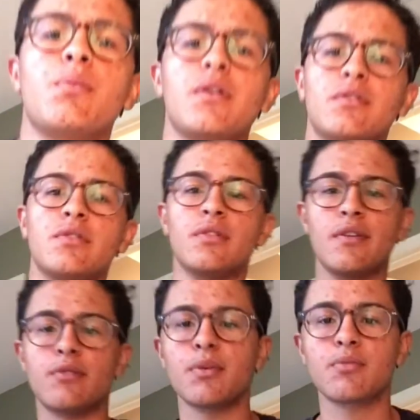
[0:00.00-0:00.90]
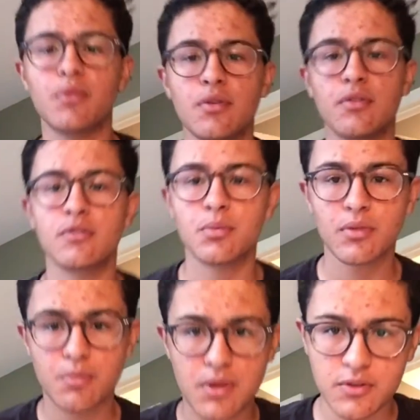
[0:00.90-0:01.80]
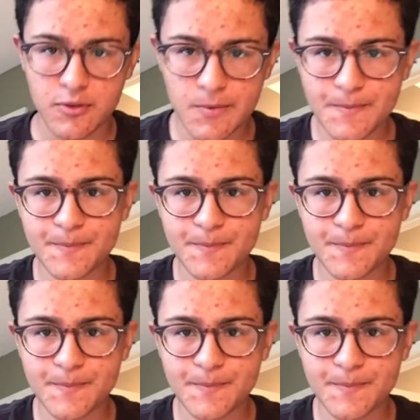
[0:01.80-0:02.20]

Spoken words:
picture. It's much more noticeable in a picture.